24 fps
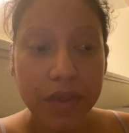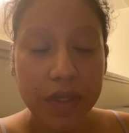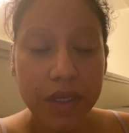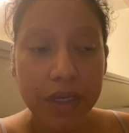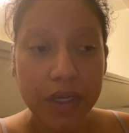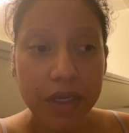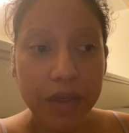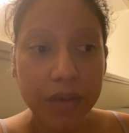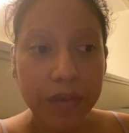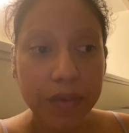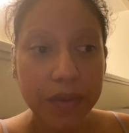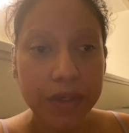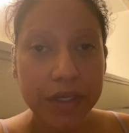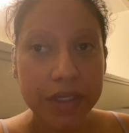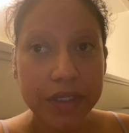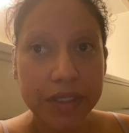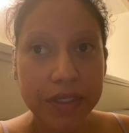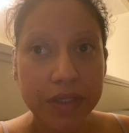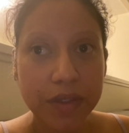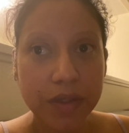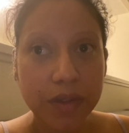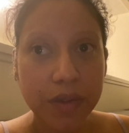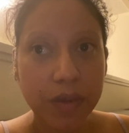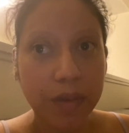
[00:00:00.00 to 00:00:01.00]
it was
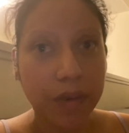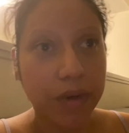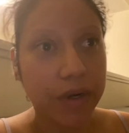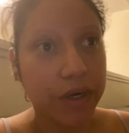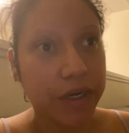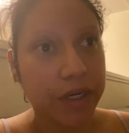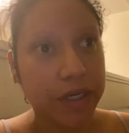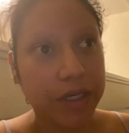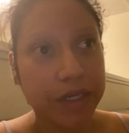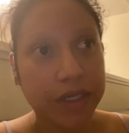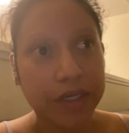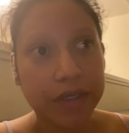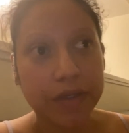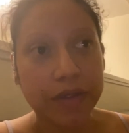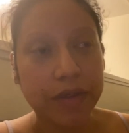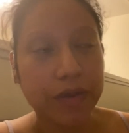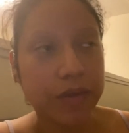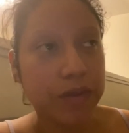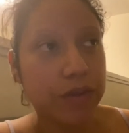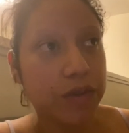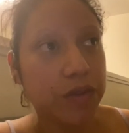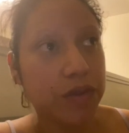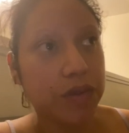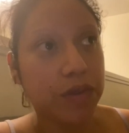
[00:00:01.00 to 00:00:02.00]
so hard due
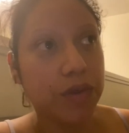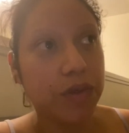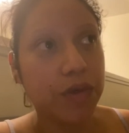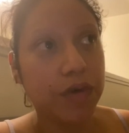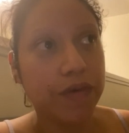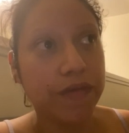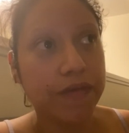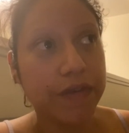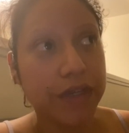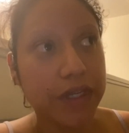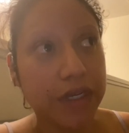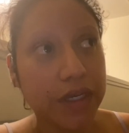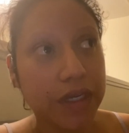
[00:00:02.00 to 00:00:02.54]
to COVID